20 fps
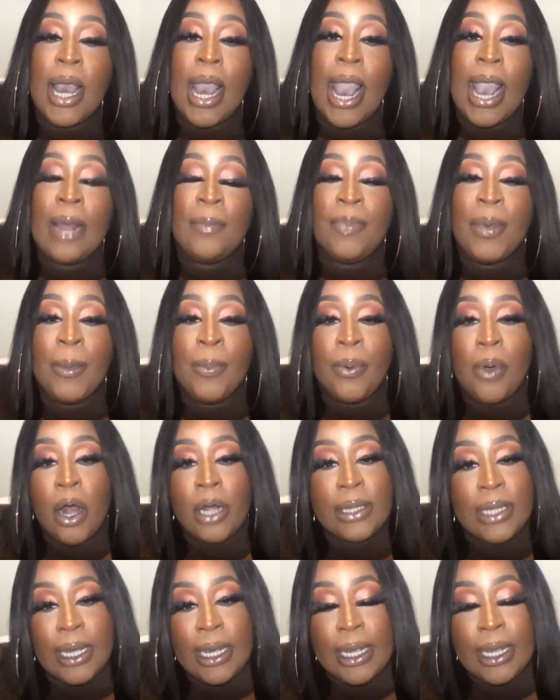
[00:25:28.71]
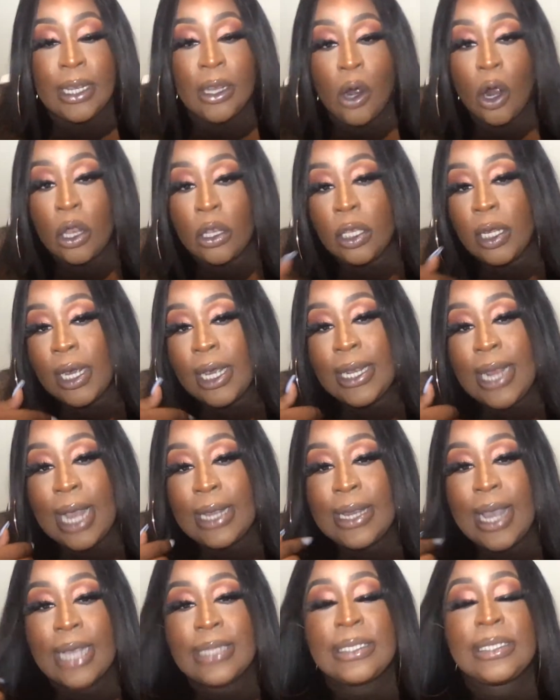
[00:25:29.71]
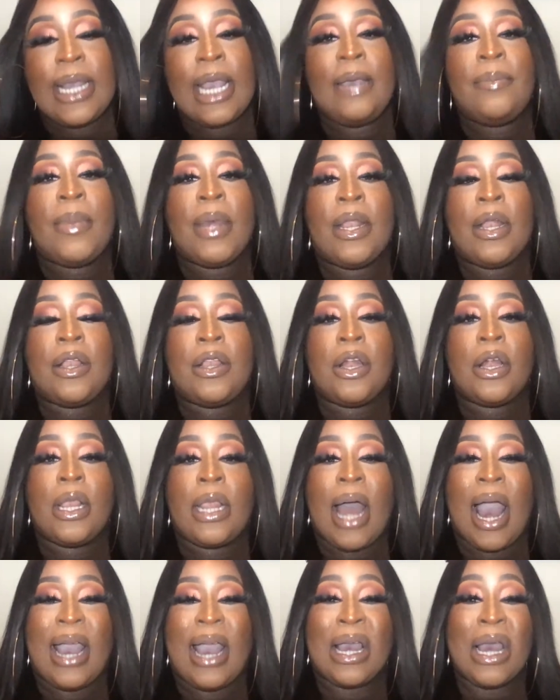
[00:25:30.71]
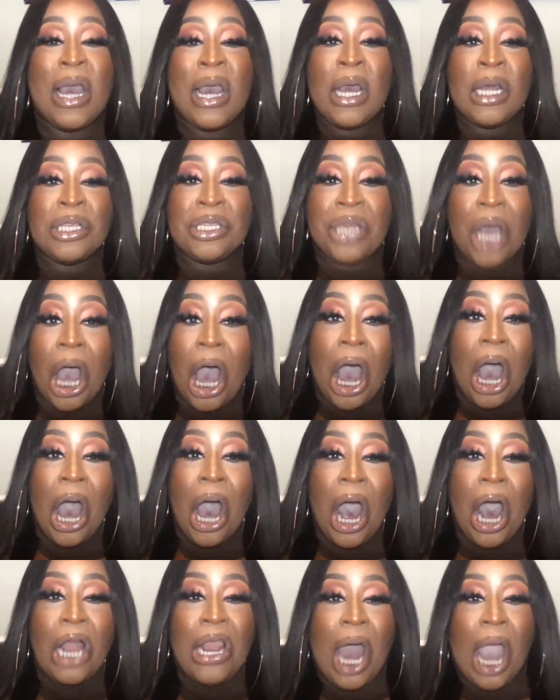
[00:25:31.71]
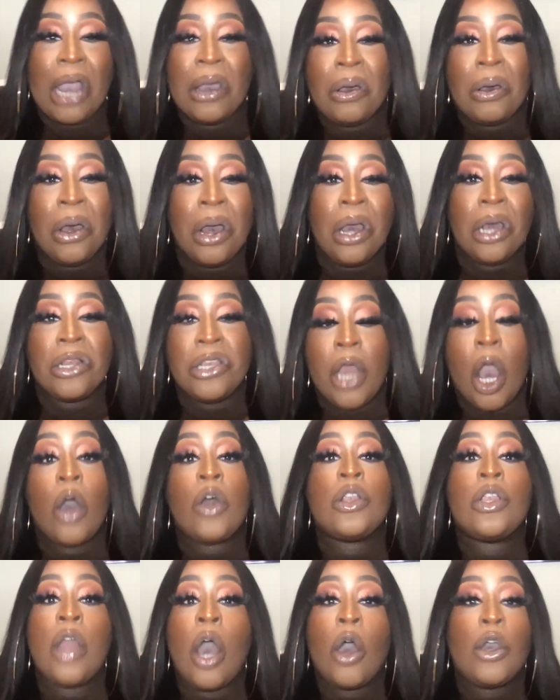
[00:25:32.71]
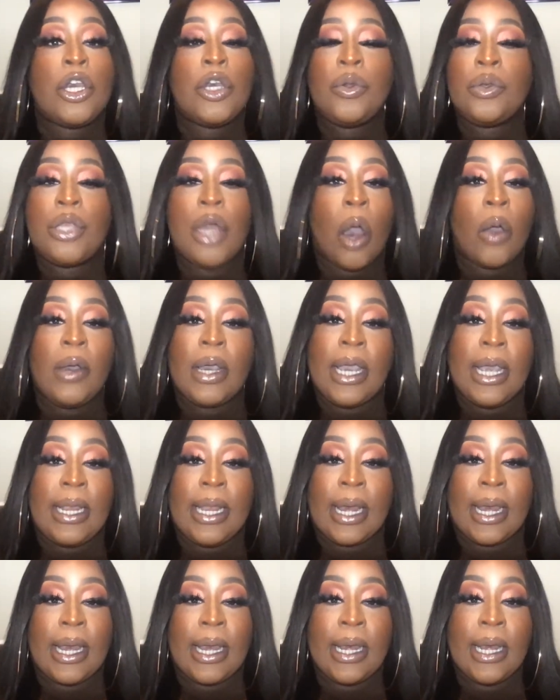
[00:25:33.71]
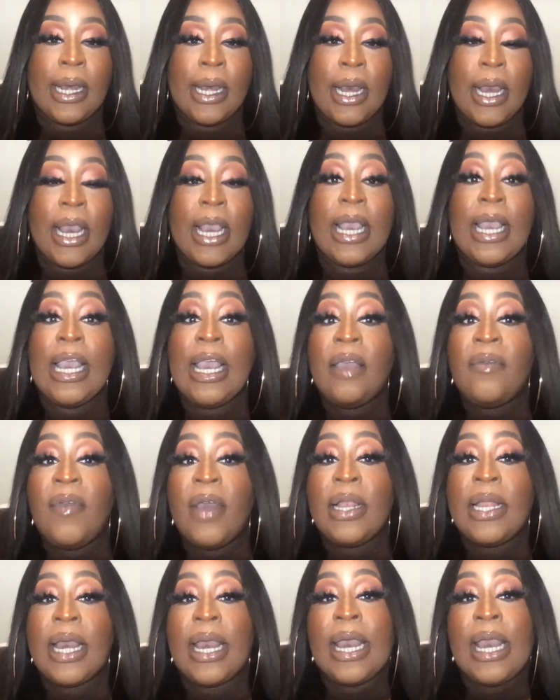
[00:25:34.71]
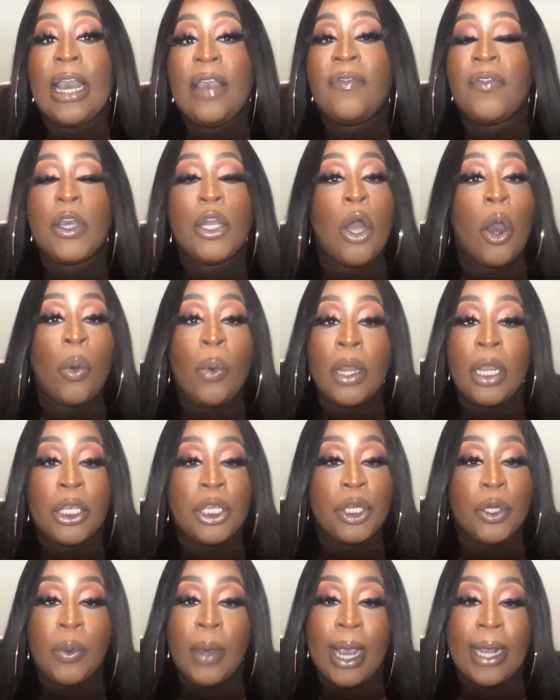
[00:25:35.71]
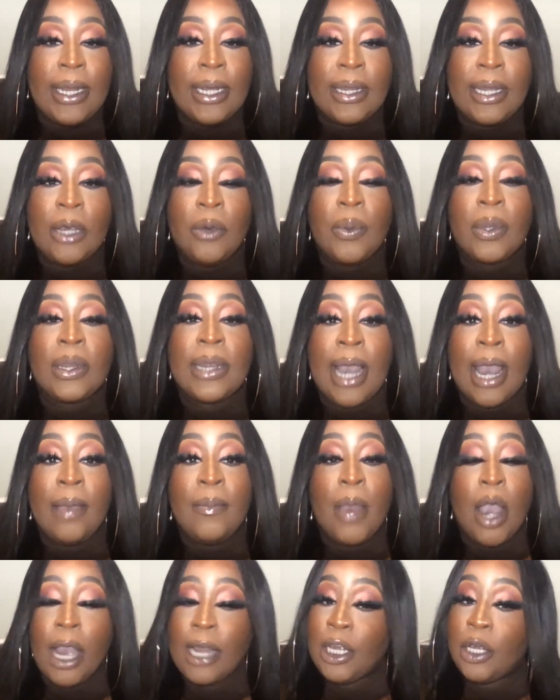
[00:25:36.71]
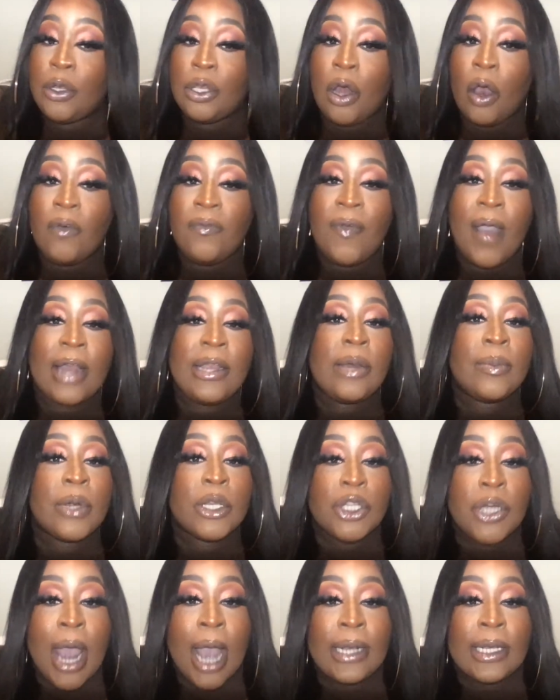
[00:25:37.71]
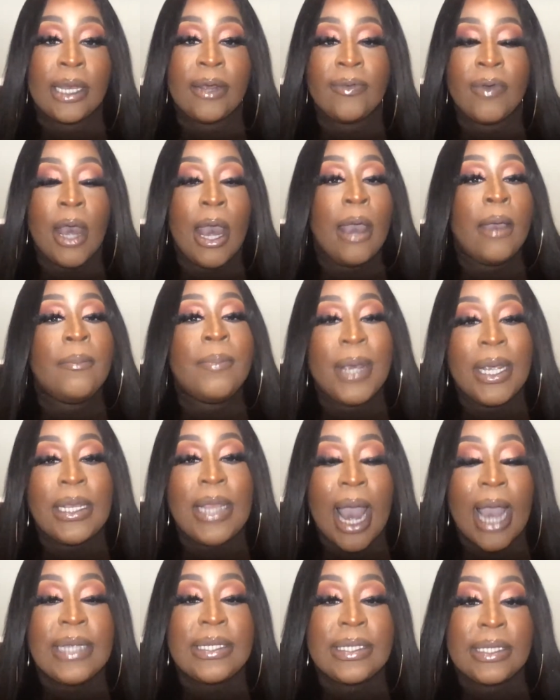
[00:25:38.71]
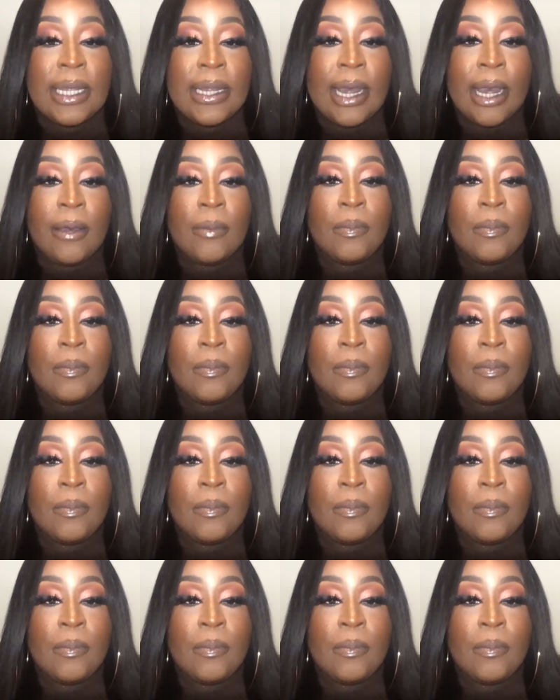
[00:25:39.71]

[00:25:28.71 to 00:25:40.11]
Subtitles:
And people are thinking or looking at that statement and they're like, duh, like, no, you don't get it. Even if you don't want to do anything with them and you don't find them attractive, be nice to them.